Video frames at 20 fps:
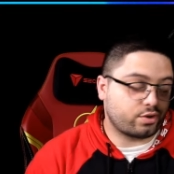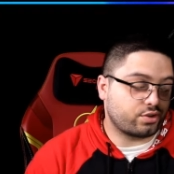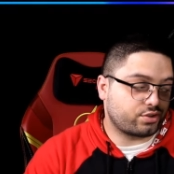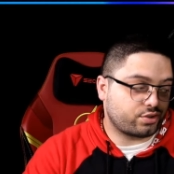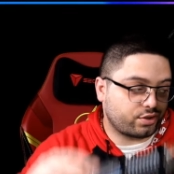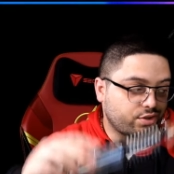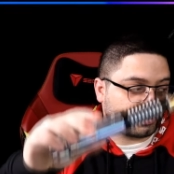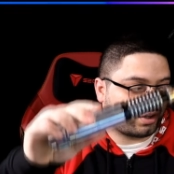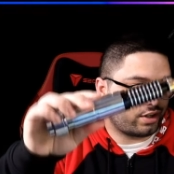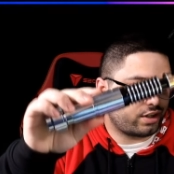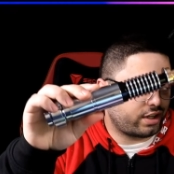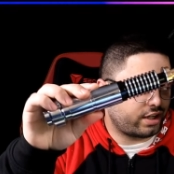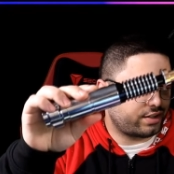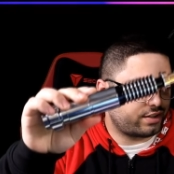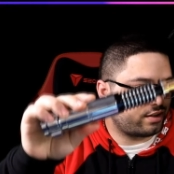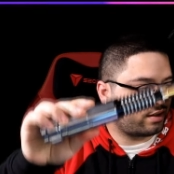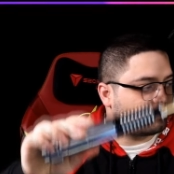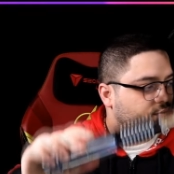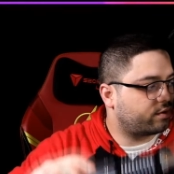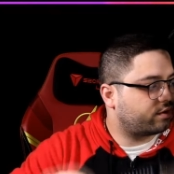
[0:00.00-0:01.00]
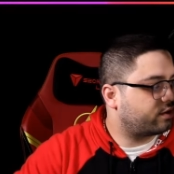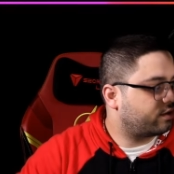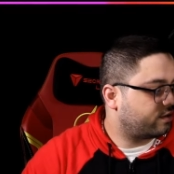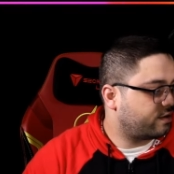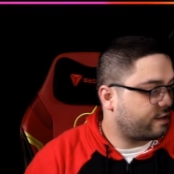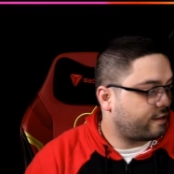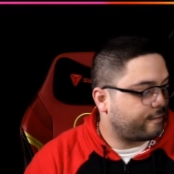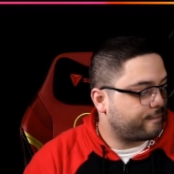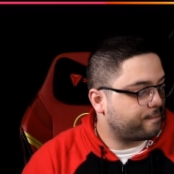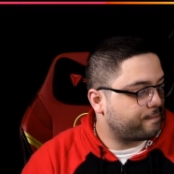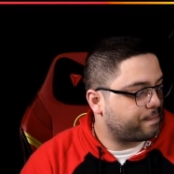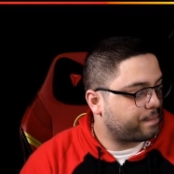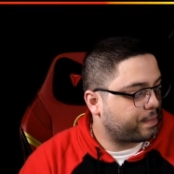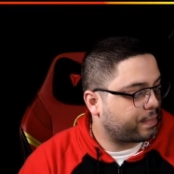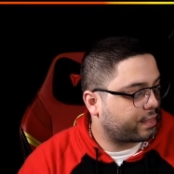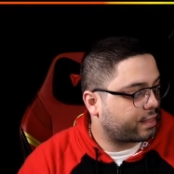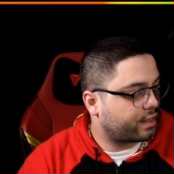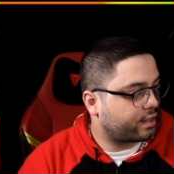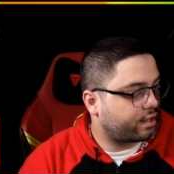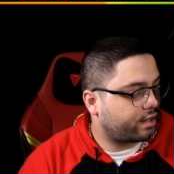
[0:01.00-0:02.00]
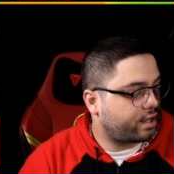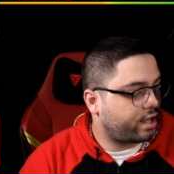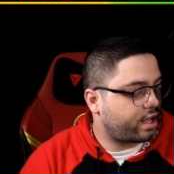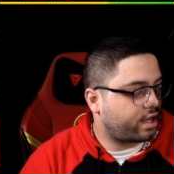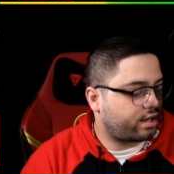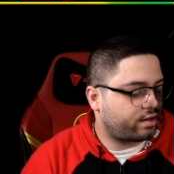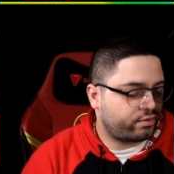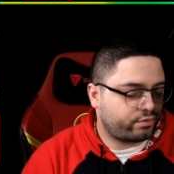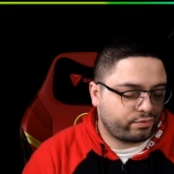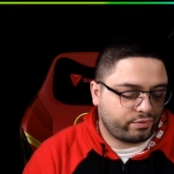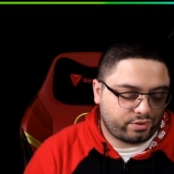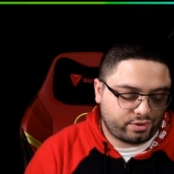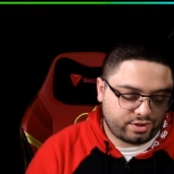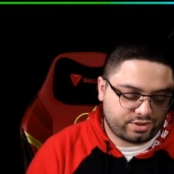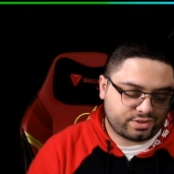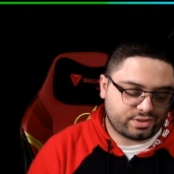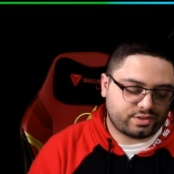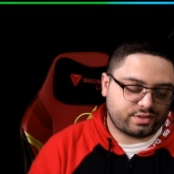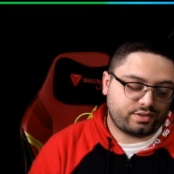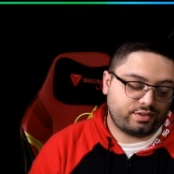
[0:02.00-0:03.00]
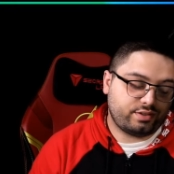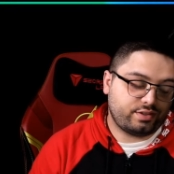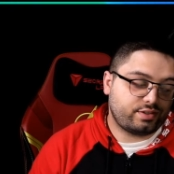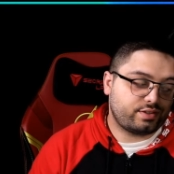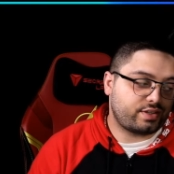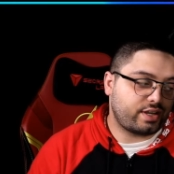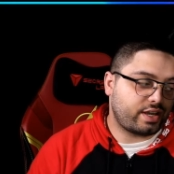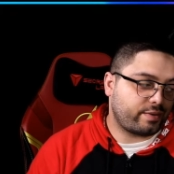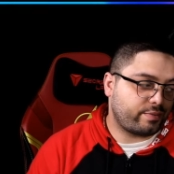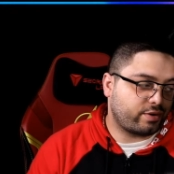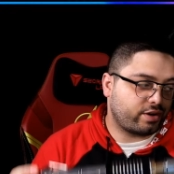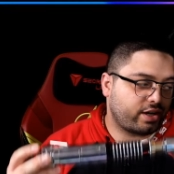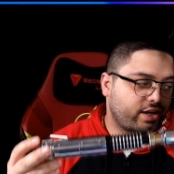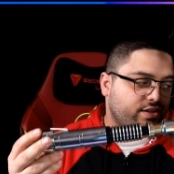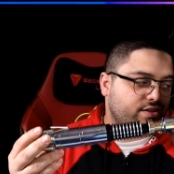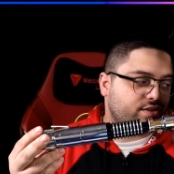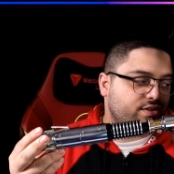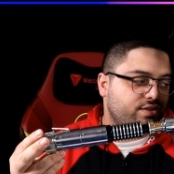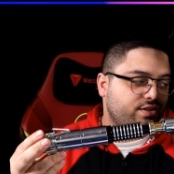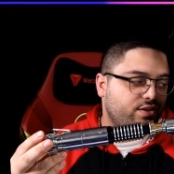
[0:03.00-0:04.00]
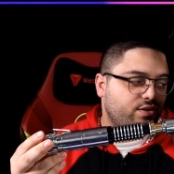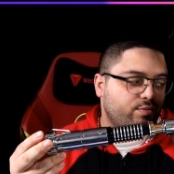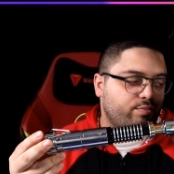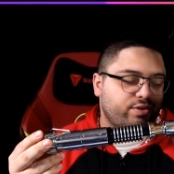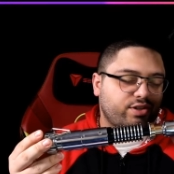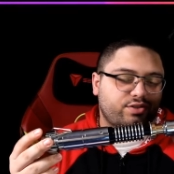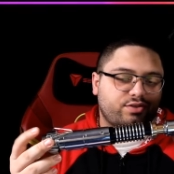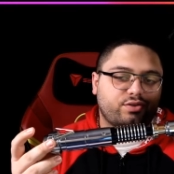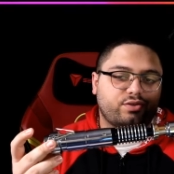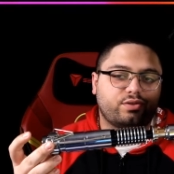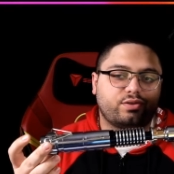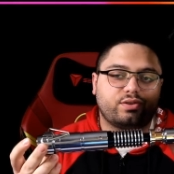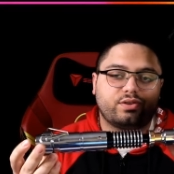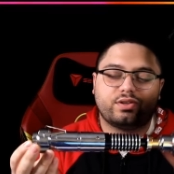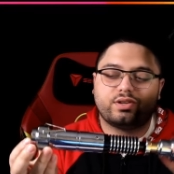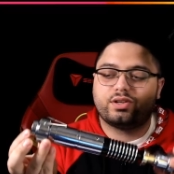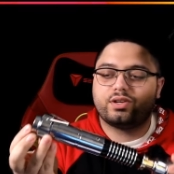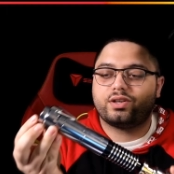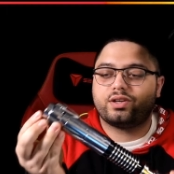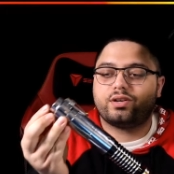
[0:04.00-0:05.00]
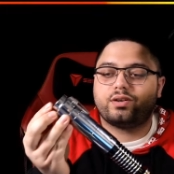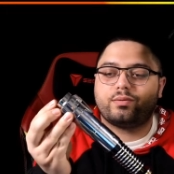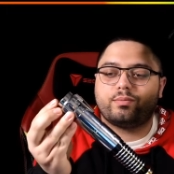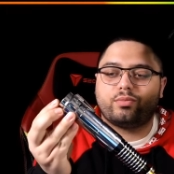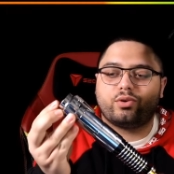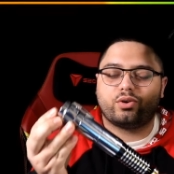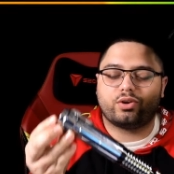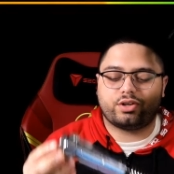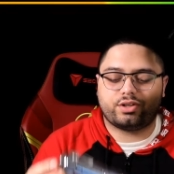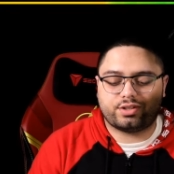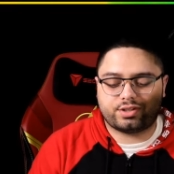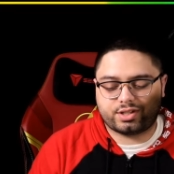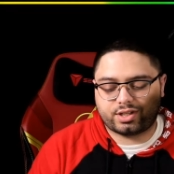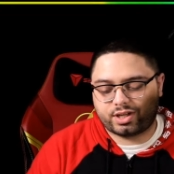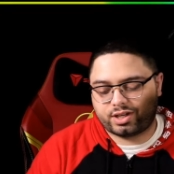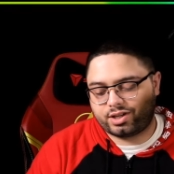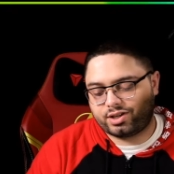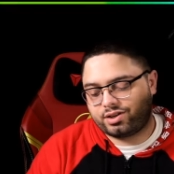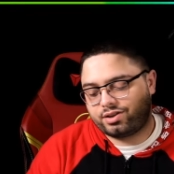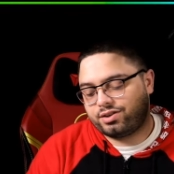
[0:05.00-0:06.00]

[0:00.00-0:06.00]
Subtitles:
you're going to need a lightsaber. And this saber has the XenoPixel board inside.